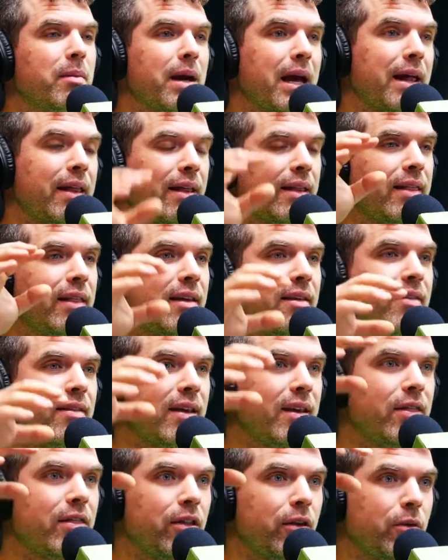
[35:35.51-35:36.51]
at least
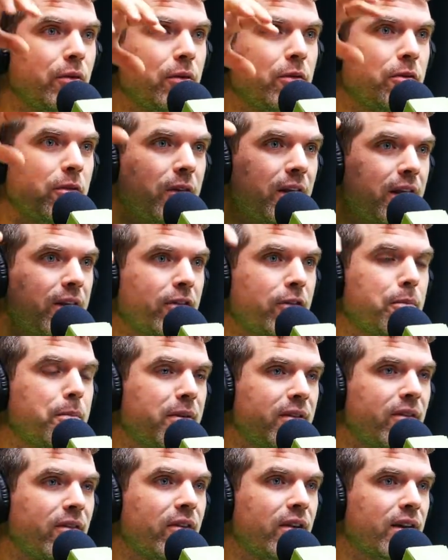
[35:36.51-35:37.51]
in those like
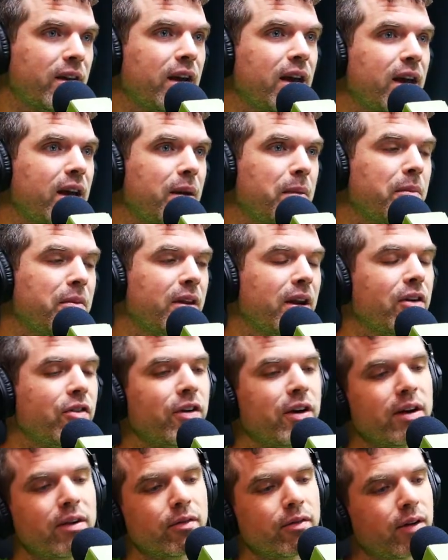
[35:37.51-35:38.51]
specific times. And I try
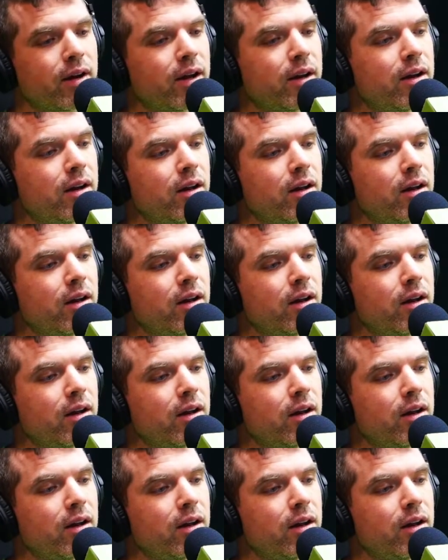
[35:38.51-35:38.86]
to run